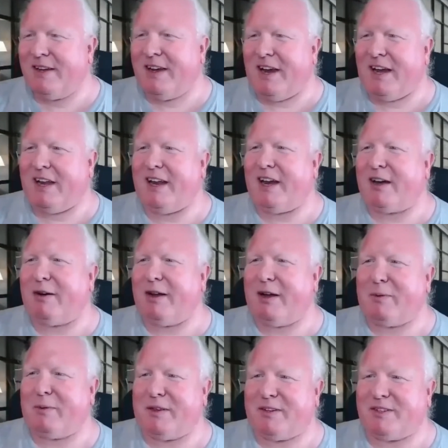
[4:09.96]
in an
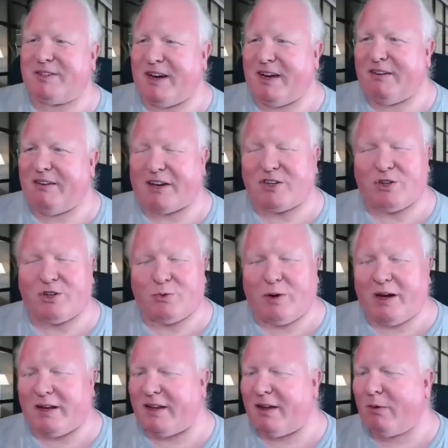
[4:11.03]
area where there's high infection
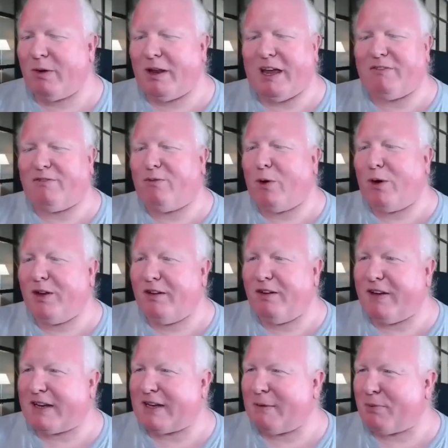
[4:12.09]
rate, only have one
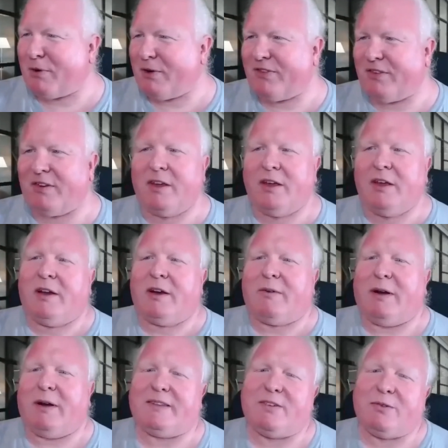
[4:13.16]
infected person,
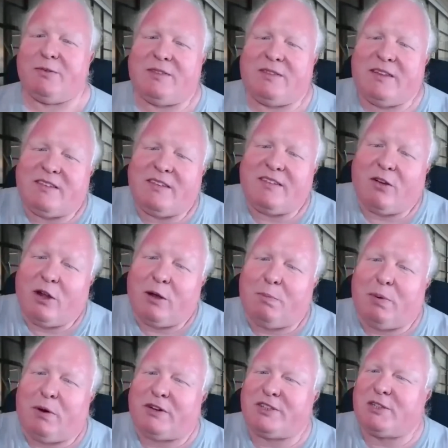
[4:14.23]
right? So this is all
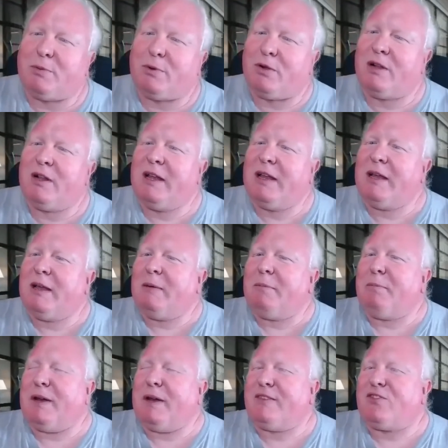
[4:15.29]
possible,
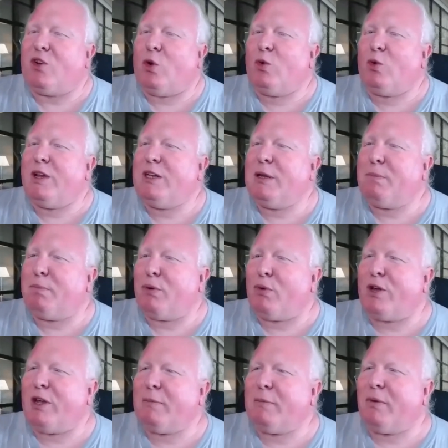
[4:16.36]
but it's only
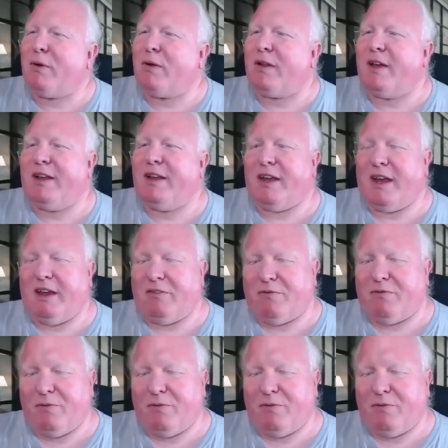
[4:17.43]
deployable in a